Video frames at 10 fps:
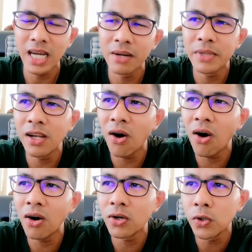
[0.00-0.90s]
Come
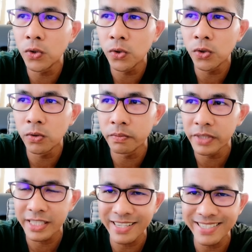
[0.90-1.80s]
along
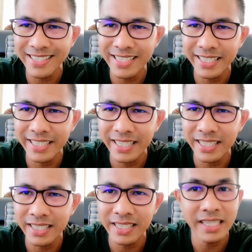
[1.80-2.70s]
home, Cindy,
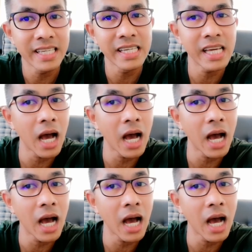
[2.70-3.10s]
Cindy,